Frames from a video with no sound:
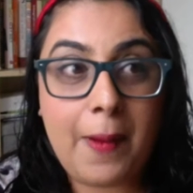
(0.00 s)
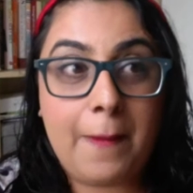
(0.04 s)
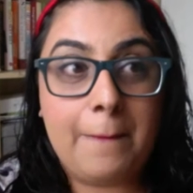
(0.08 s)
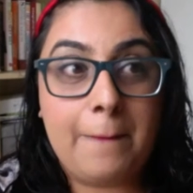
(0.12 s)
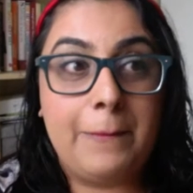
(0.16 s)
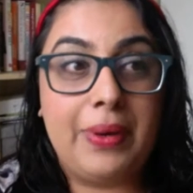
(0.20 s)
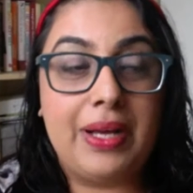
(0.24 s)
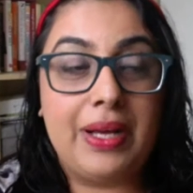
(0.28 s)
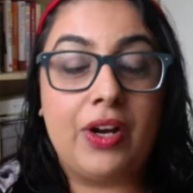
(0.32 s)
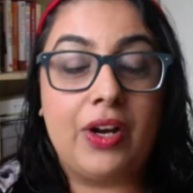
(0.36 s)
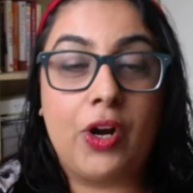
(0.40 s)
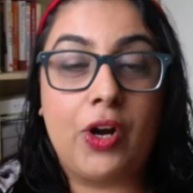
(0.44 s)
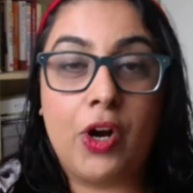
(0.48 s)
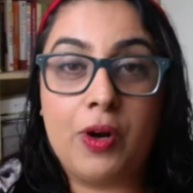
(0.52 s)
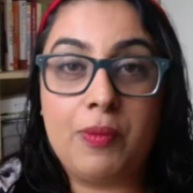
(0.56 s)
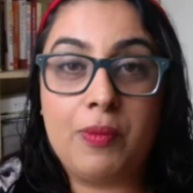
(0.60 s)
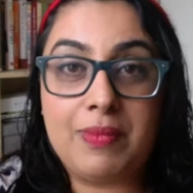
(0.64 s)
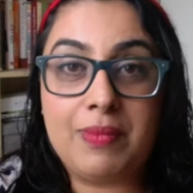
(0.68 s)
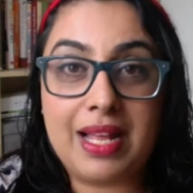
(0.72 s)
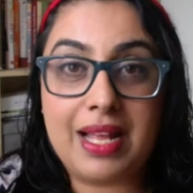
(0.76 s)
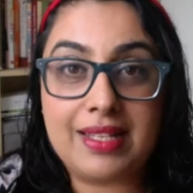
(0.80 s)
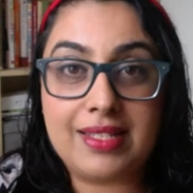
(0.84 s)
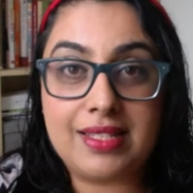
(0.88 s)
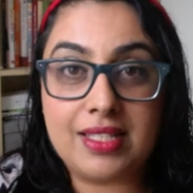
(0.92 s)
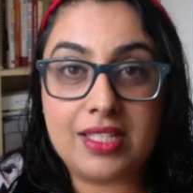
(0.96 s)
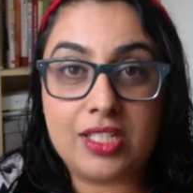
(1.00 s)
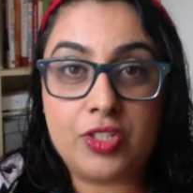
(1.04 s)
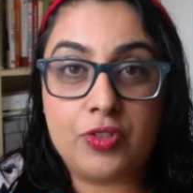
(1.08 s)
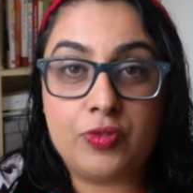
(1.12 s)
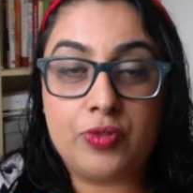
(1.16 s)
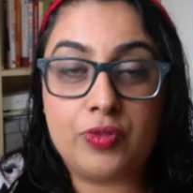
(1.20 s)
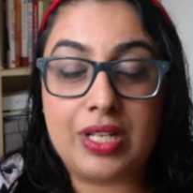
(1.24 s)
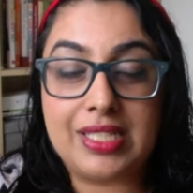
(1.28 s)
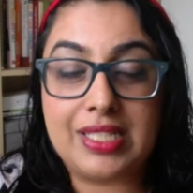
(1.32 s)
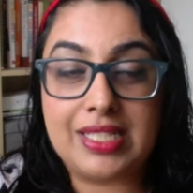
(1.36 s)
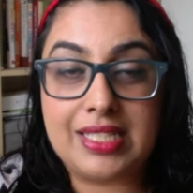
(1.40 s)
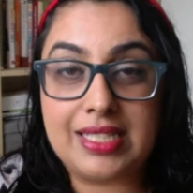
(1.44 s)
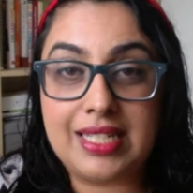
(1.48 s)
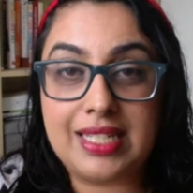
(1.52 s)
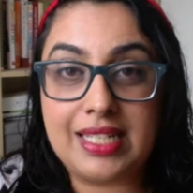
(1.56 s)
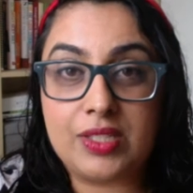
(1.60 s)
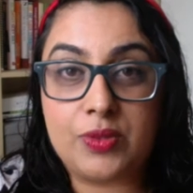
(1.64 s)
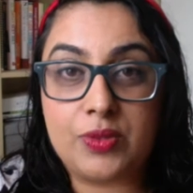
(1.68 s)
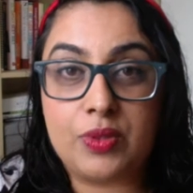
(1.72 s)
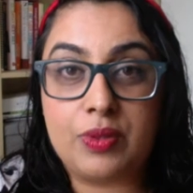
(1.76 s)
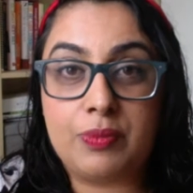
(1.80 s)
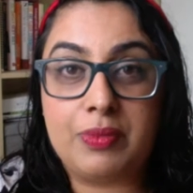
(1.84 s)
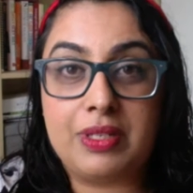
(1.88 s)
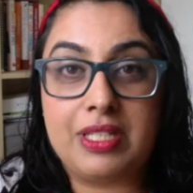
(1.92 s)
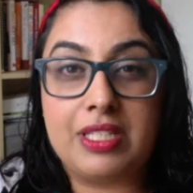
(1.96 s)
But her message resonates
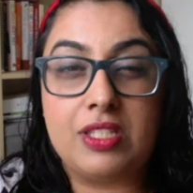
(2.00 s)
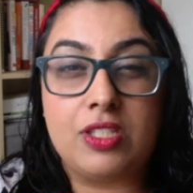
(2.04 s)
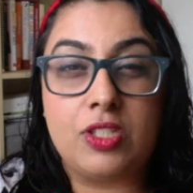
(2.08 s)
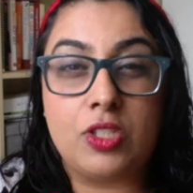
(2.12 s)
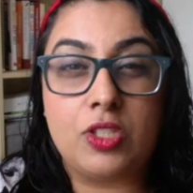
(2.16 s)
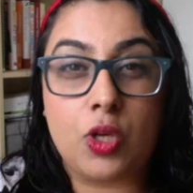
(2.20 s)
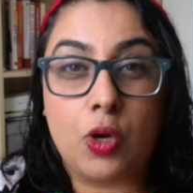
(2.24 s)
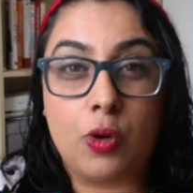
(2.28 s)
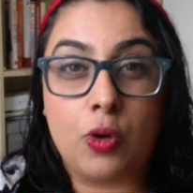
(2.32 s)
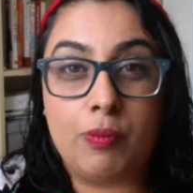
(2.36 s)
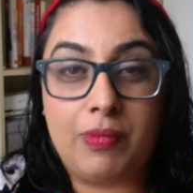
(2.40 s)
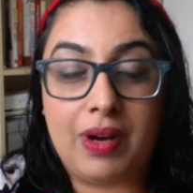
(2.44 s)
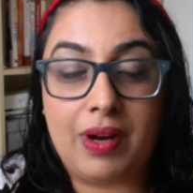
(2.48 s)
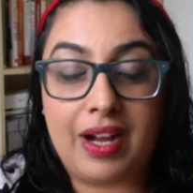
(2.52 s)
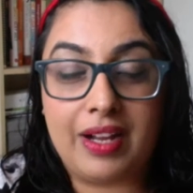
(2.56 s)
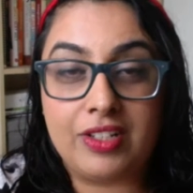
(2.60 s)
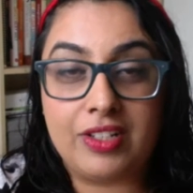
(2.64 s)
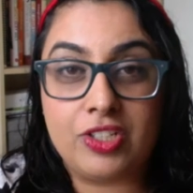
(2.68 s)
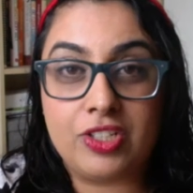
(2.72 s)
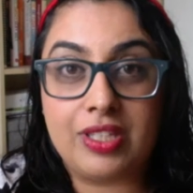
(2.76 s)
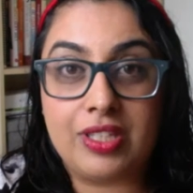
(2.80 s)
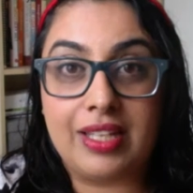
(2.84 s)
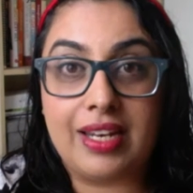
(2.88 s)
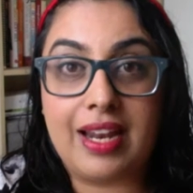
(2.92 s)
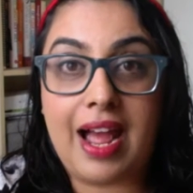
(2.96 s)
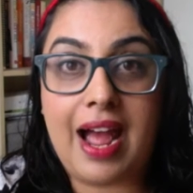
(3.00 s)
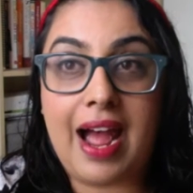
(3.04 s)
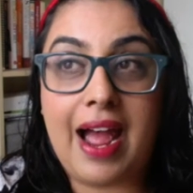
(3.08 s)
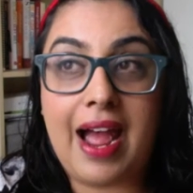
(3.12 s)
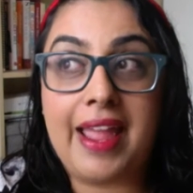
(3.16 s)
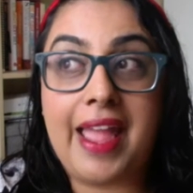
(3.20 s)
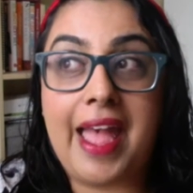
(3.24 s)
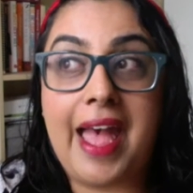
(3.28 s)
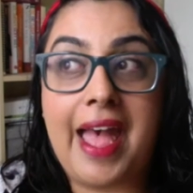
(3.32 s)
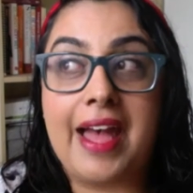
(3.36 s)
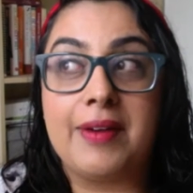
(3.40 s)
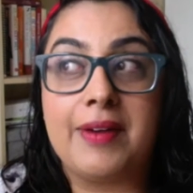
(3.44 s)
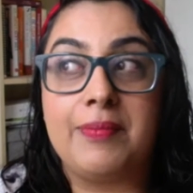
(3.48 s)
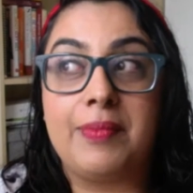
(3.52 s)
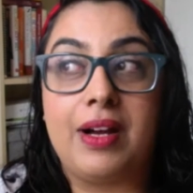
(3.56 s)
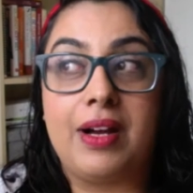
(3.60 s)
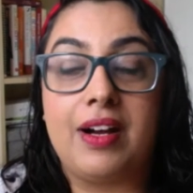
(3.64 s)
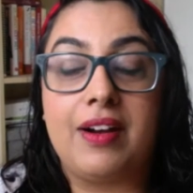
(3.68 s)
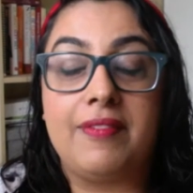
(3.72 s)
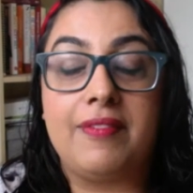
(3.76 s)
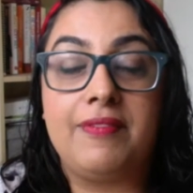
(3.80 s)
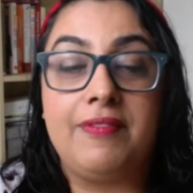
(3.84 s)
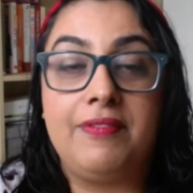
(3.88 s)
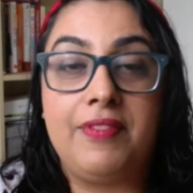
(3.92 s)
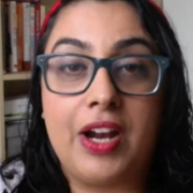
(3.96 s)
with me so much that I am
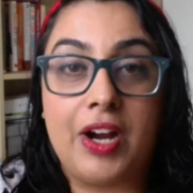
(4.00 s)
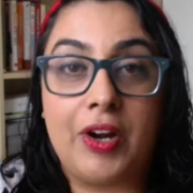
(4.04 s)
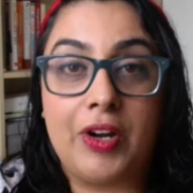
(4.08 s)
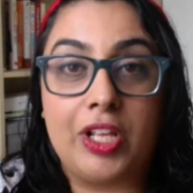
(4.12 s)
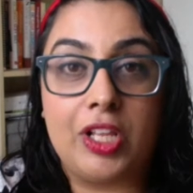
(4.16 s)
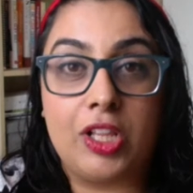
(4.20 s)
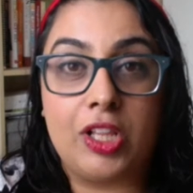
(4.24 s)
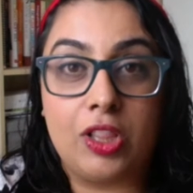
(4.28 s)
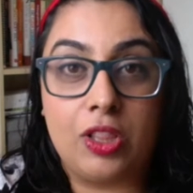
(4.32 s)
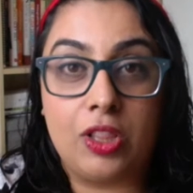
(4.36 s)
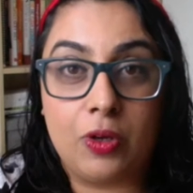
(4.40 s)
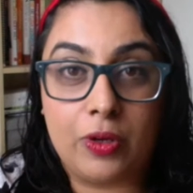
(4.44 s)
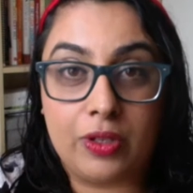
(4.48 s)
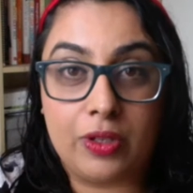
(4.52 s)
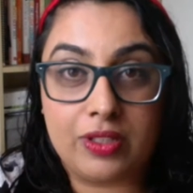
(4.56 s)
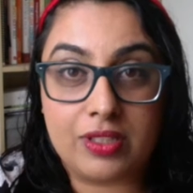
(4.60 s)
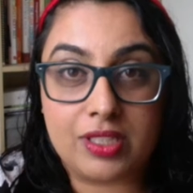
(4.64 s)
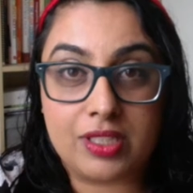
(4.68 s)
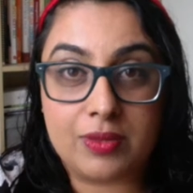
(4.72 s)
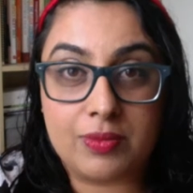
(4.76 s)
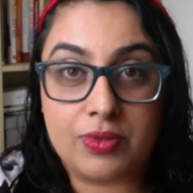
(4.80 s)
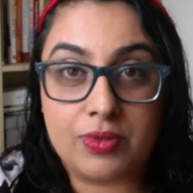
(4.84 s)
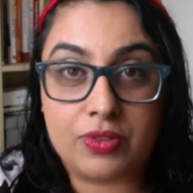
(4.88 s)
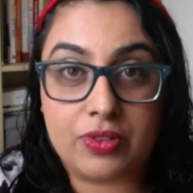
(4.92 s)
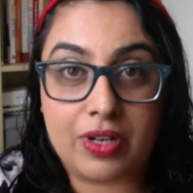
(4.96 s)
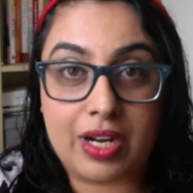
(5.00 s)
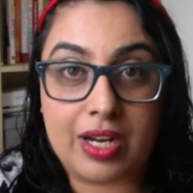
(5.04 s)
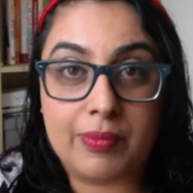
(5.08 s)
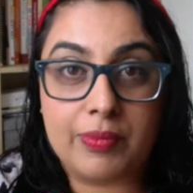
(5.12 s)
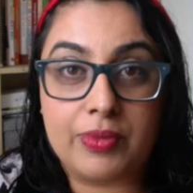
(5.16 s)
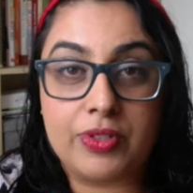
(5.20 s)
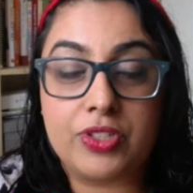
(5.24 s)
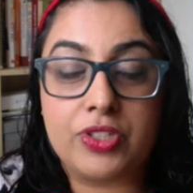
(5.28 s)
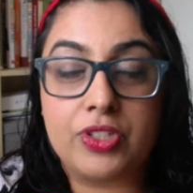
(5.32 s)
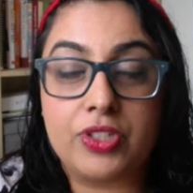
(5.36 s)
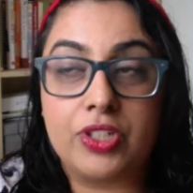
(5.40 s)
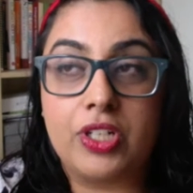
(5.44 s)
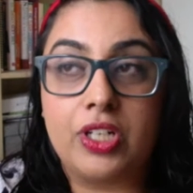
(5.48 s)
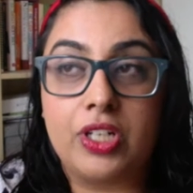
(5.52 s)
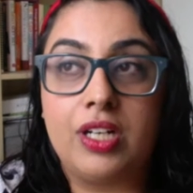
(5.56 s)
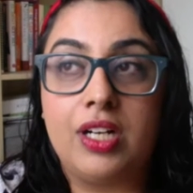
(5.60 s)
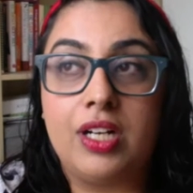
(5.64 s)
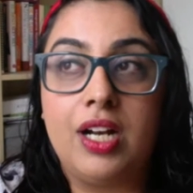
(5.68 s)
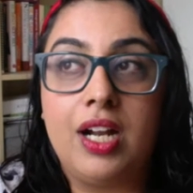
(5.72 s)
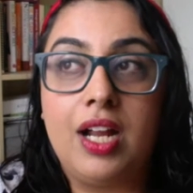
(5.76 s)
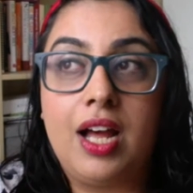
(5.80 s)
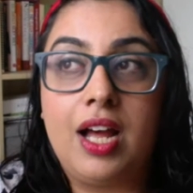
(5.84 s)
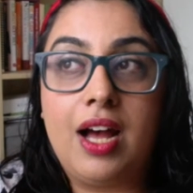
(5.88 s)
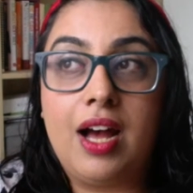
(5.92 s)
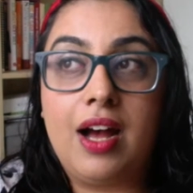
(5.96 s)
a very loyal subscriber to her,
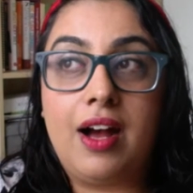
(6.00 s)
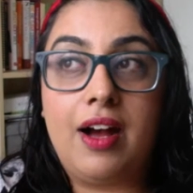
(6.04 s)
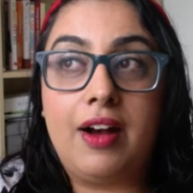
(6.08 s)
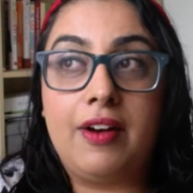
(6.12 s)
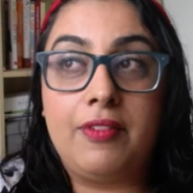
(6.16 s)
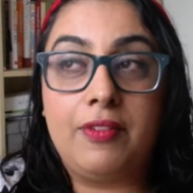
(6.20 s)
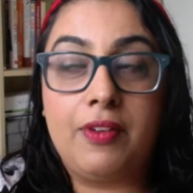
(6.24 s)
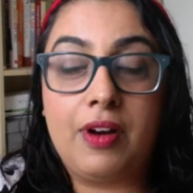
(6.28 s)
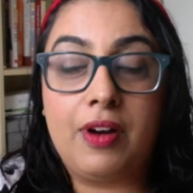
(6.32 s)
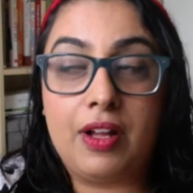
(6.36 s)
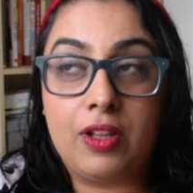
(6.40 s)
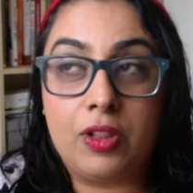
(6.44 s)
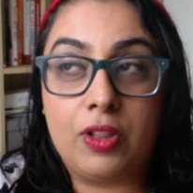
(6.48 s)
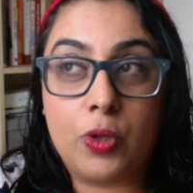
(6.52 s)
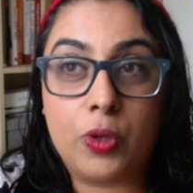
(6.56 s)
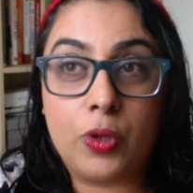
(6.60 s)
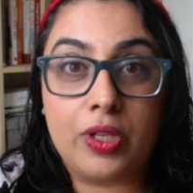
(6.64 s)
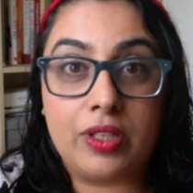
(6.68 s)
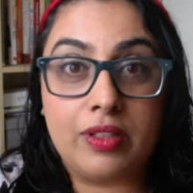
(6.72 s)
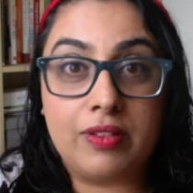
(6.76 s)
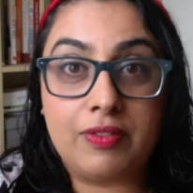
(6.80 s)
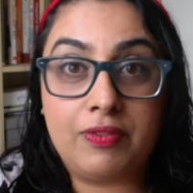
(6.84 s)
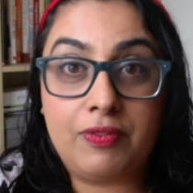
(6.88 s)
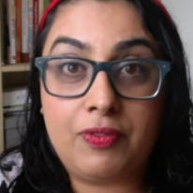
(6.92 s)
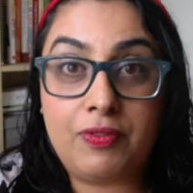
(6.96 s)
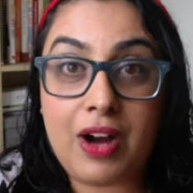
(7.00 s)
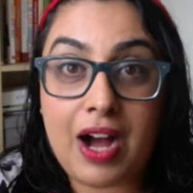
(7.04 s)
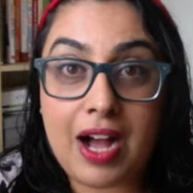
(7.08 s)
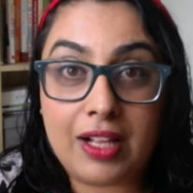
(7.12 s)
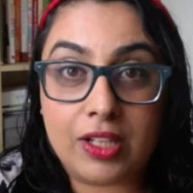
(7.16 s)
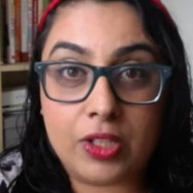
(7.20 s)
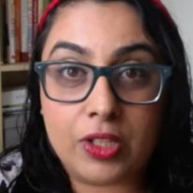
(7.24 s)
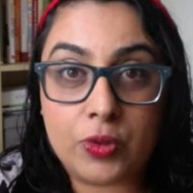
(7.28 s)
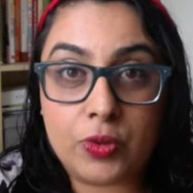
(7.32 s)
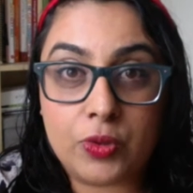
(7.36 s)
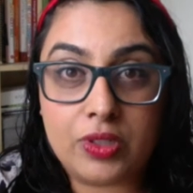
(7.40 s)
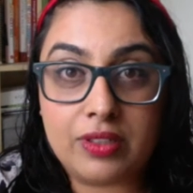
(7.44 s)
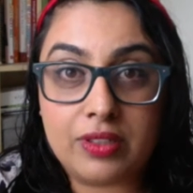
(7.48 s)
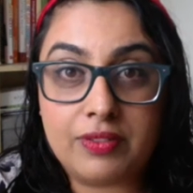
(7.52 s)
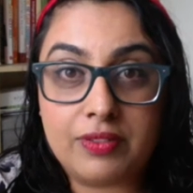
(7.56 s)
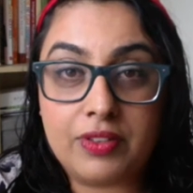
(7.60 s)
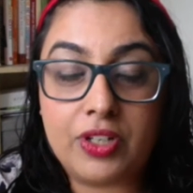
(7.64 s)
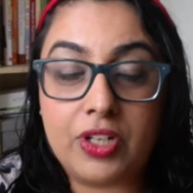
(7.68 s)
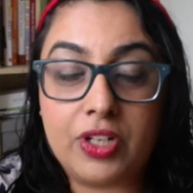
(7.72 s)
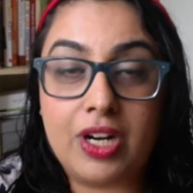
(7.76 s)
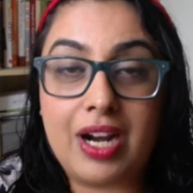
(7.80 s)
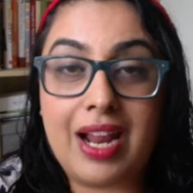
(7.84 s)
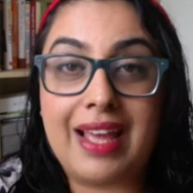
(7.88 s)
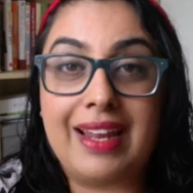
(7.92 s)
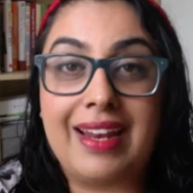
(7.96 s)
a loyal follower of
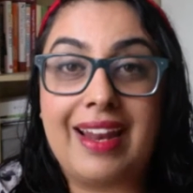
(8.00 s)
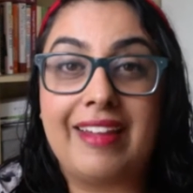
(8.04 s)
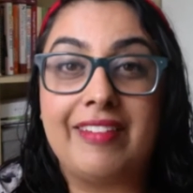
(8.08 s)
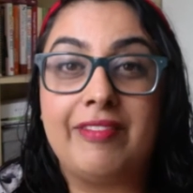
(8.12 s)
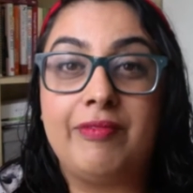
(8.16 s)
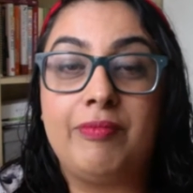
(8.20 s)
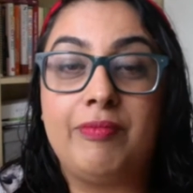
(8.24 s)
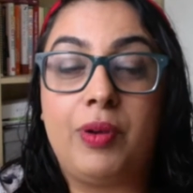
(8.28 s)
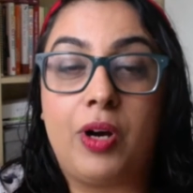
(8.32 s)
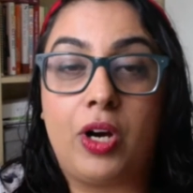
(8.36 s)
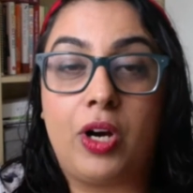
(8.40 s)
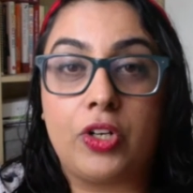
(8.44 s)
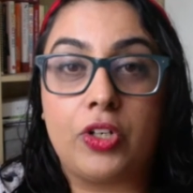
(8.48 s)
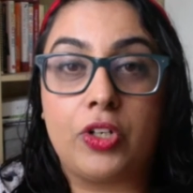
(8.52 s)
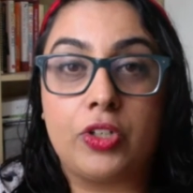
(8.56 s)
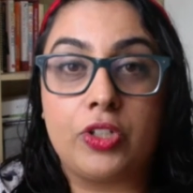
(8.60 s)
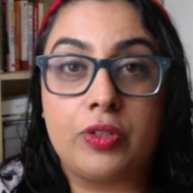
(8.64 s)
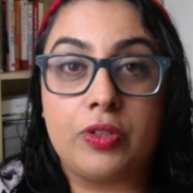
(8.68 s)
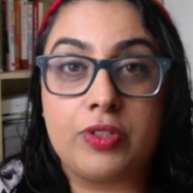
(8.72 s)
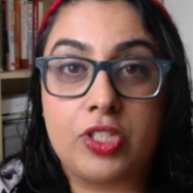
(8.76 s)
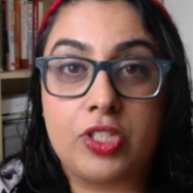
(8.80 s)
her, and I've bought her